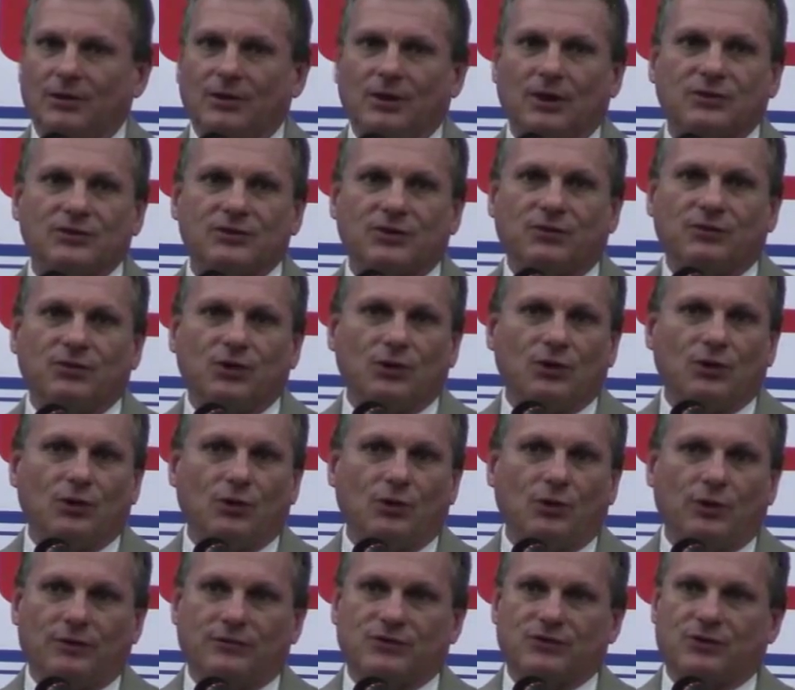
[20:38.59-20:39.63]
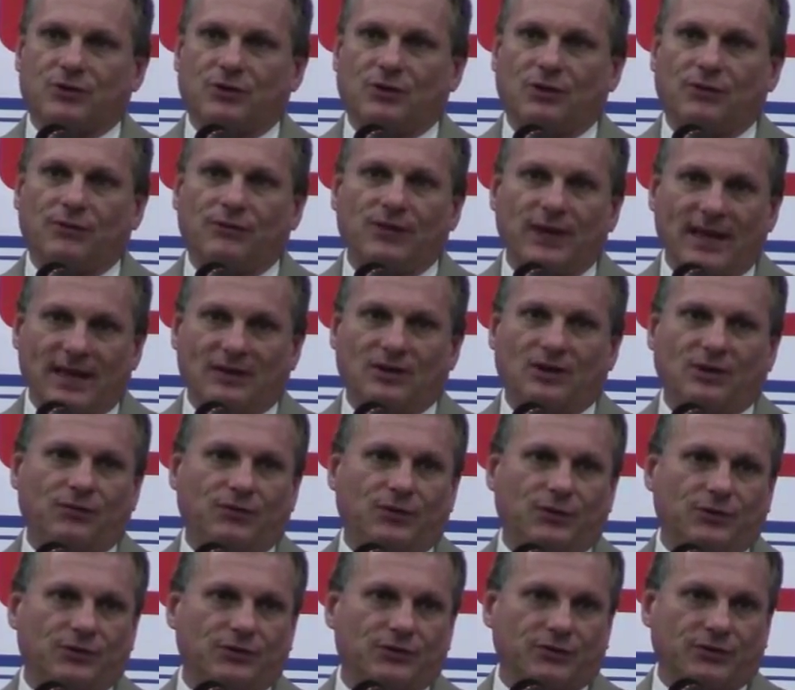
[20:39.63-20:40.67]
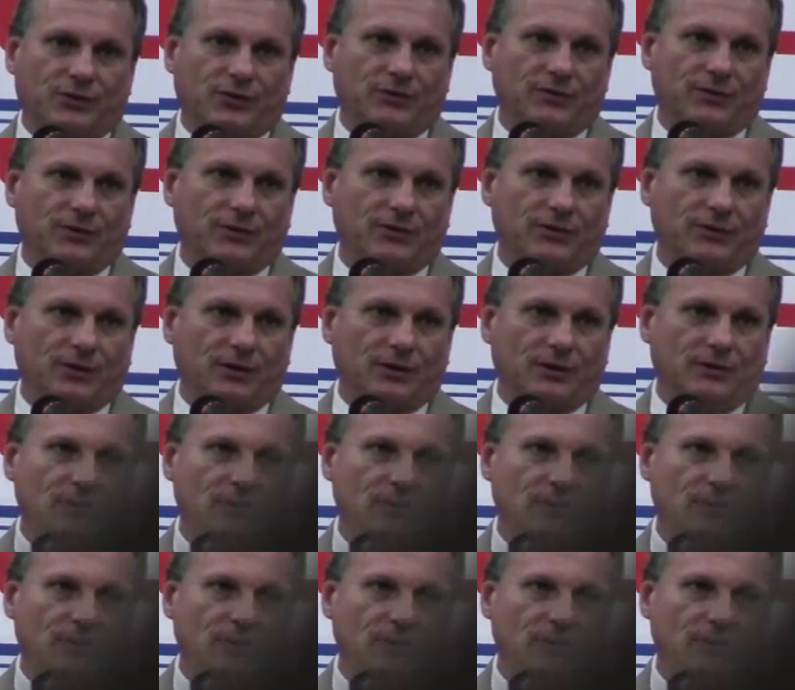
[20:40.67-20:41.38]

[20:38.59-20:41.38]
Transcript: Those of you who have served, thank you for your service.